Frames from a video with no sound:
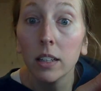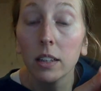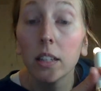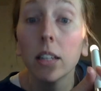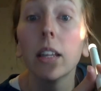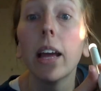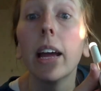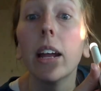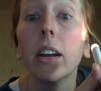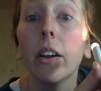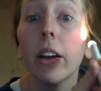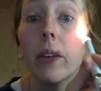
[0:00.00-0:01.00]
the light. I
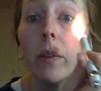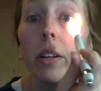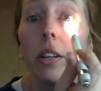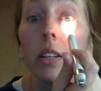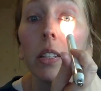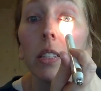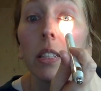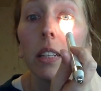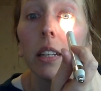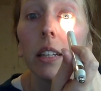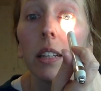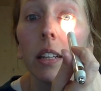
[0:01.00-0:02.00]
don't know how well you can see
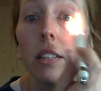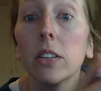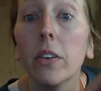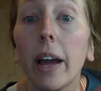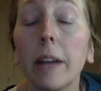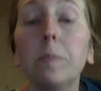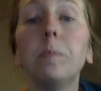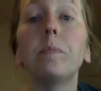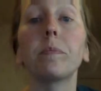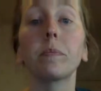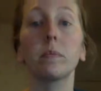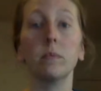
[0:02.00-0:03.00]
it. That's okay.
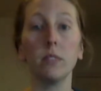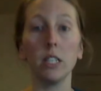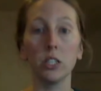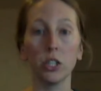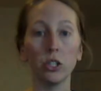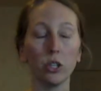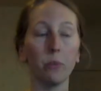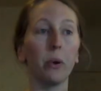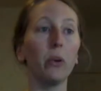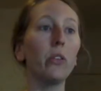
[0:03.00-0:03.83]
So do both